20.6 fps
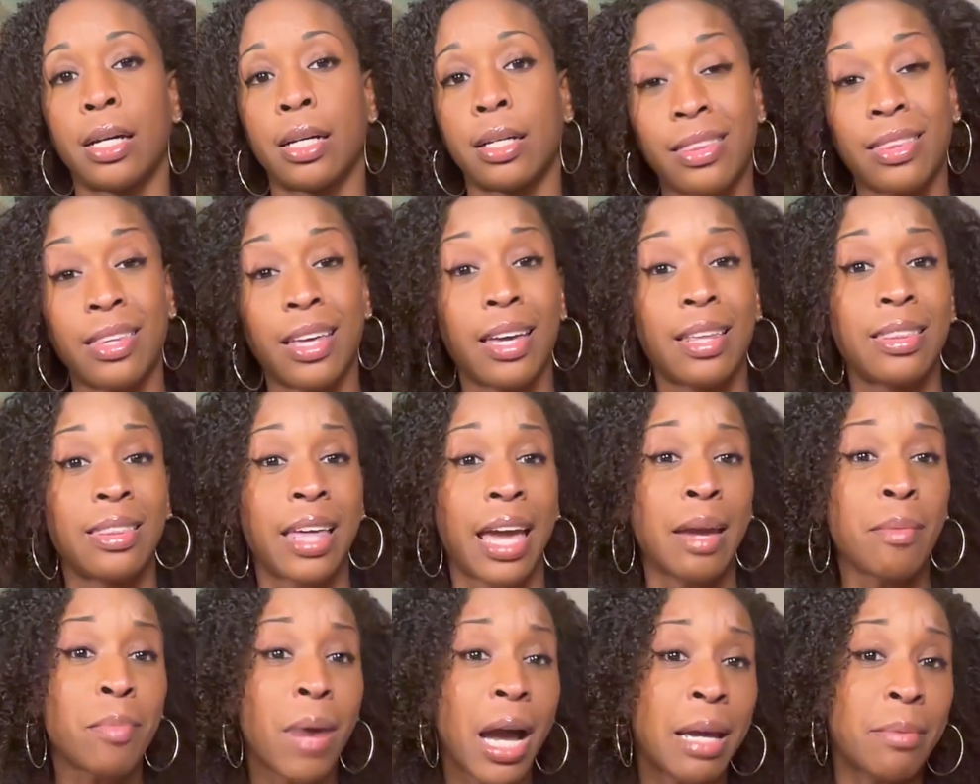And then
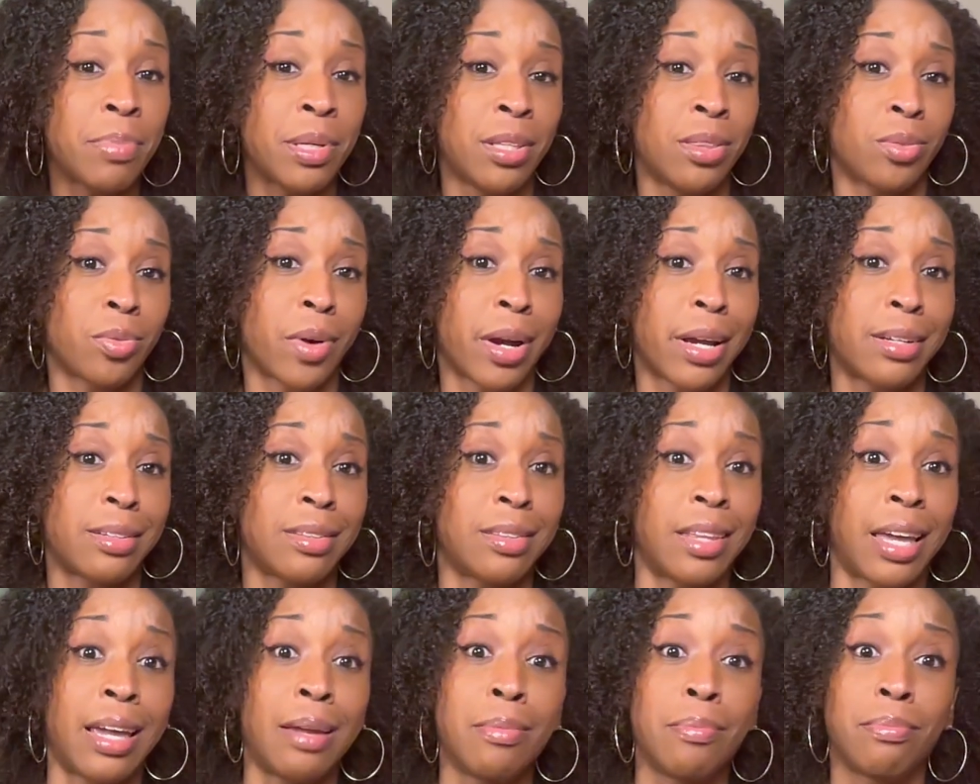they might be threatened.
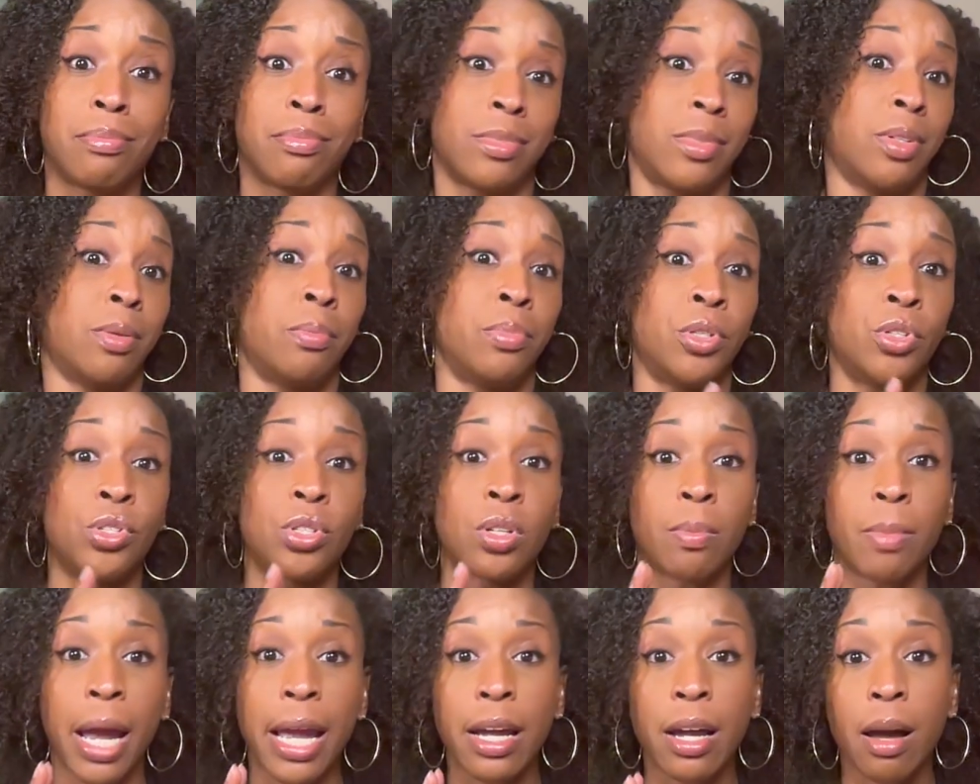The abuser
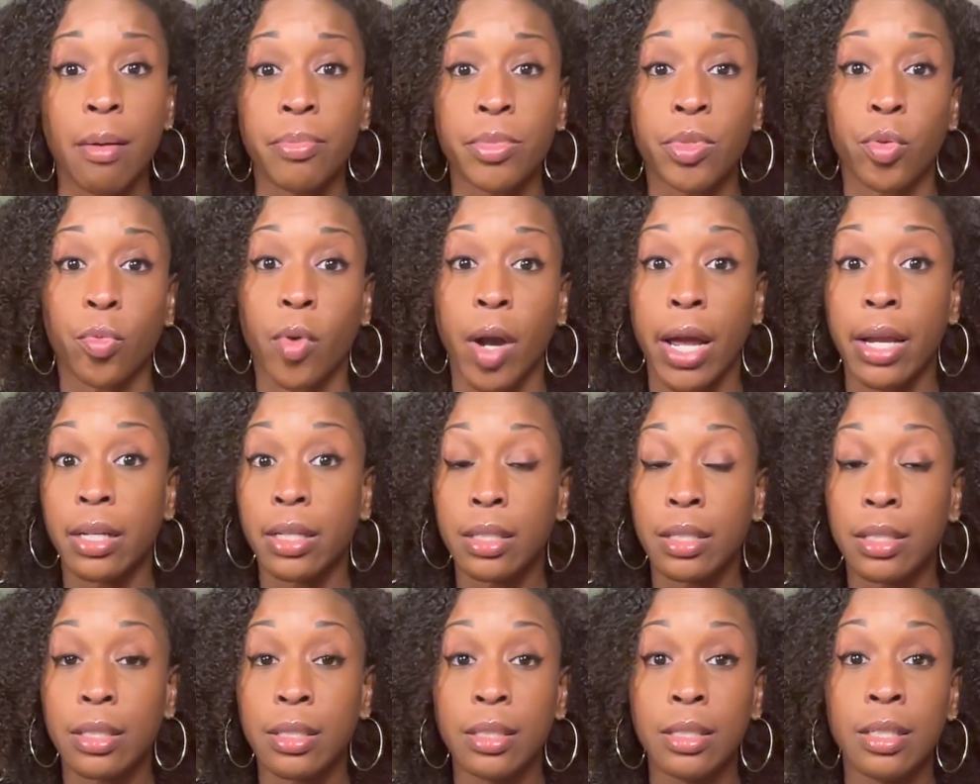might come
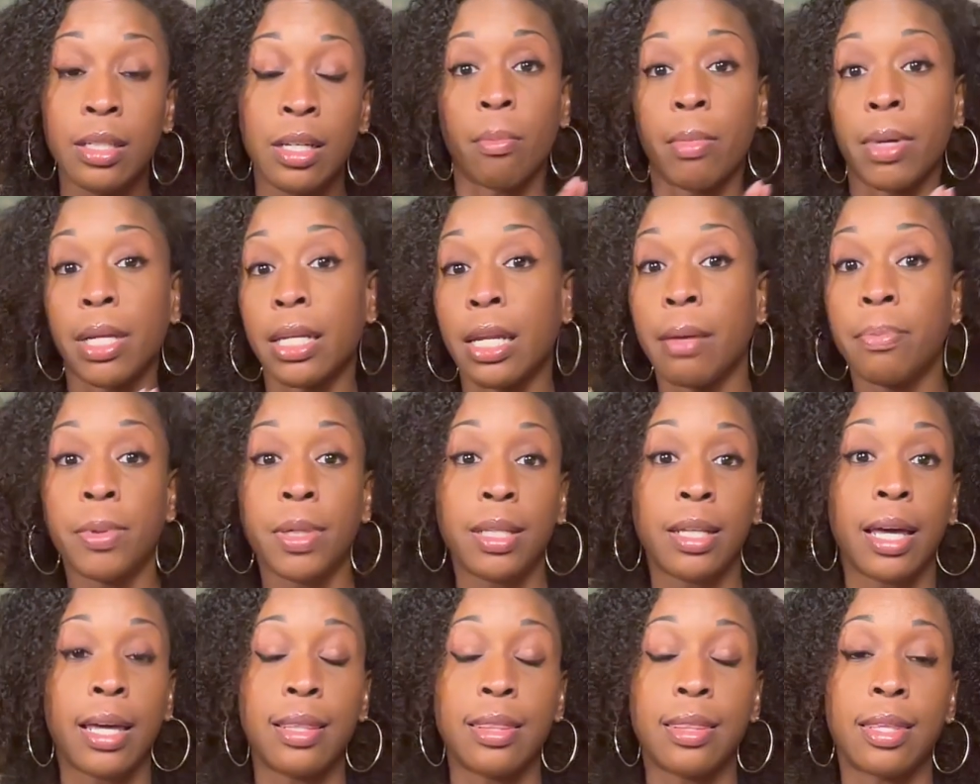threaten or
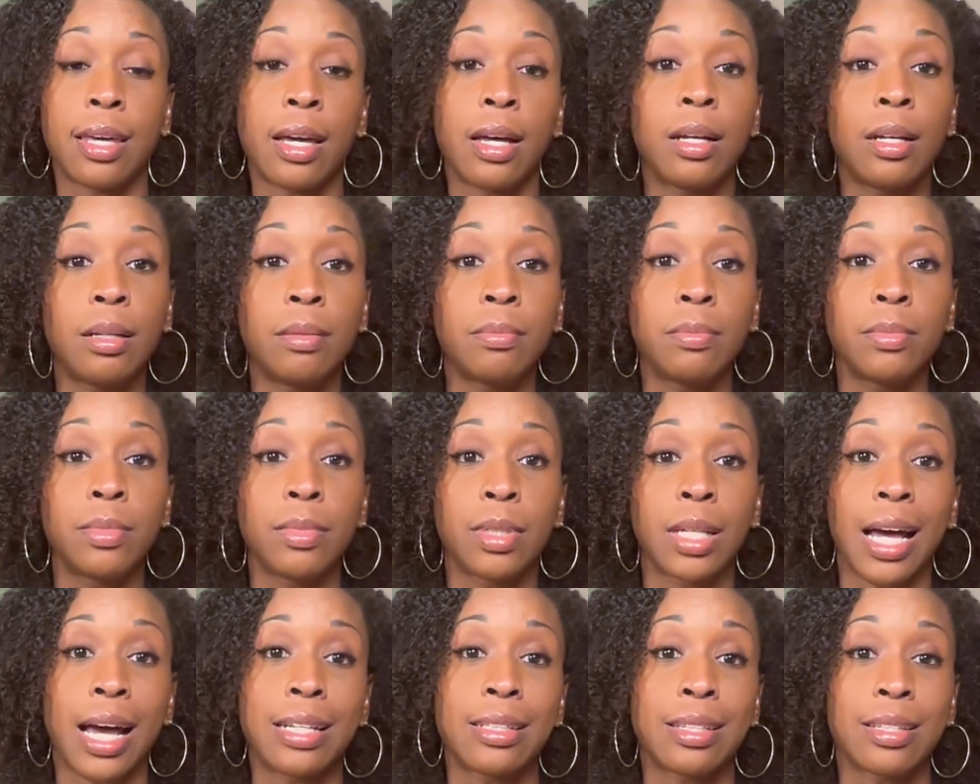manipulate them
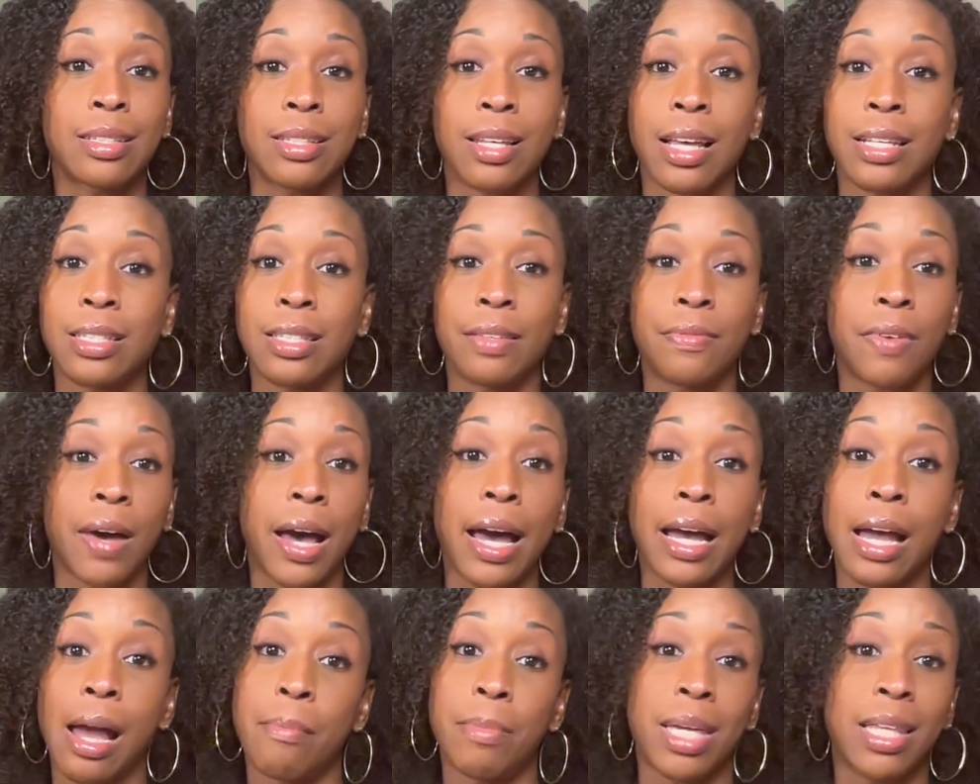not to testify.
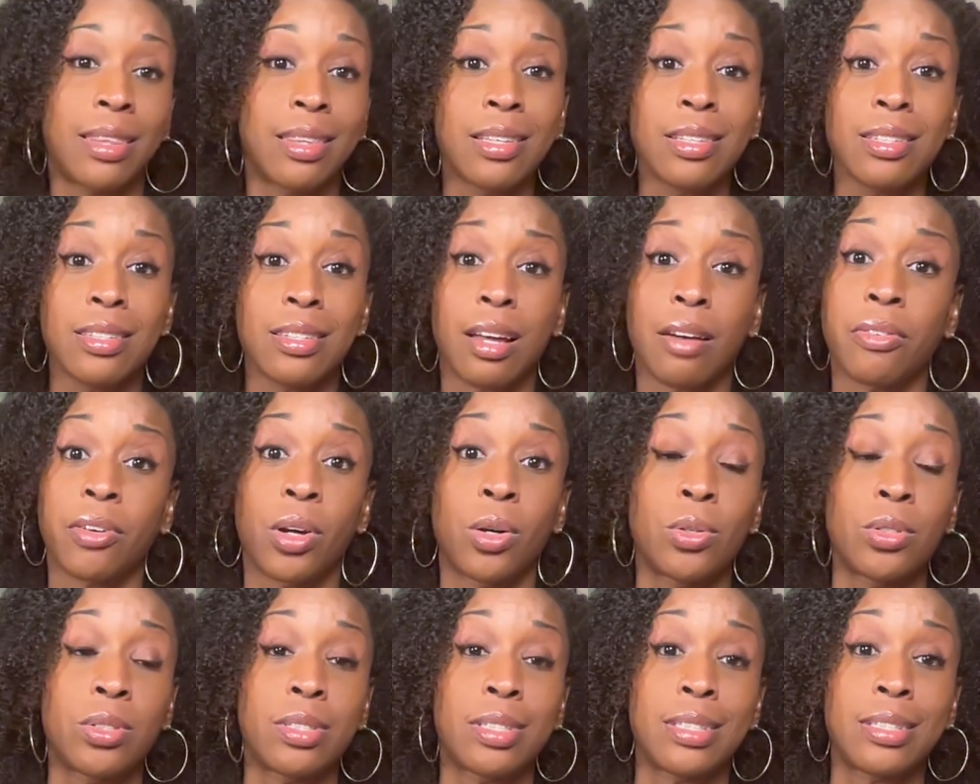I mean, this stuff
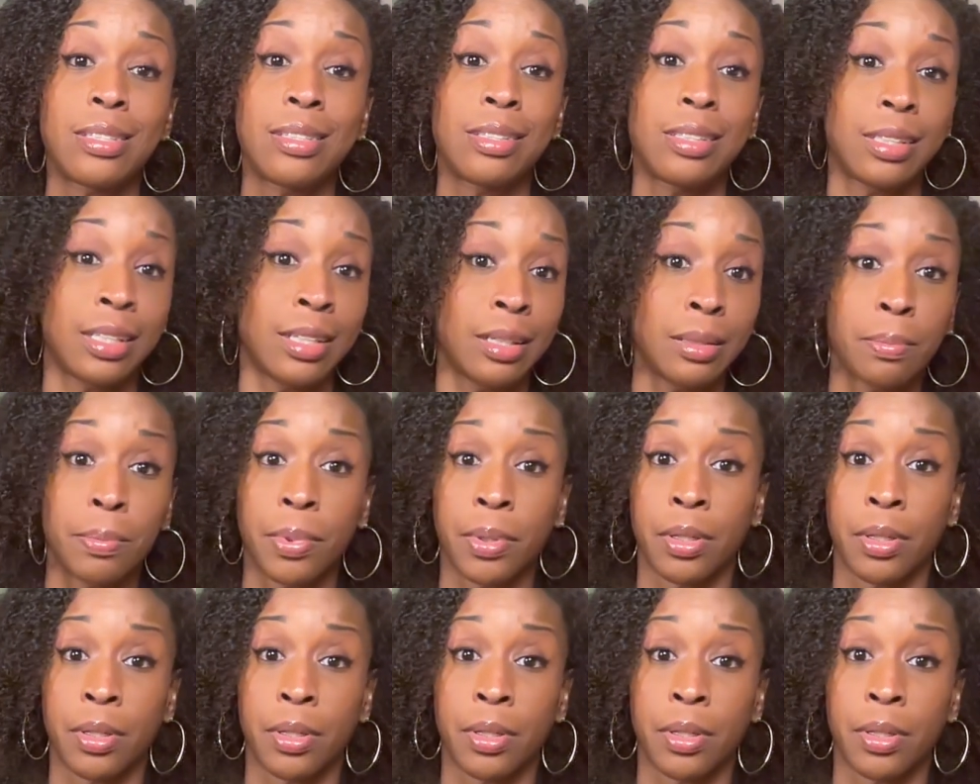goes deep.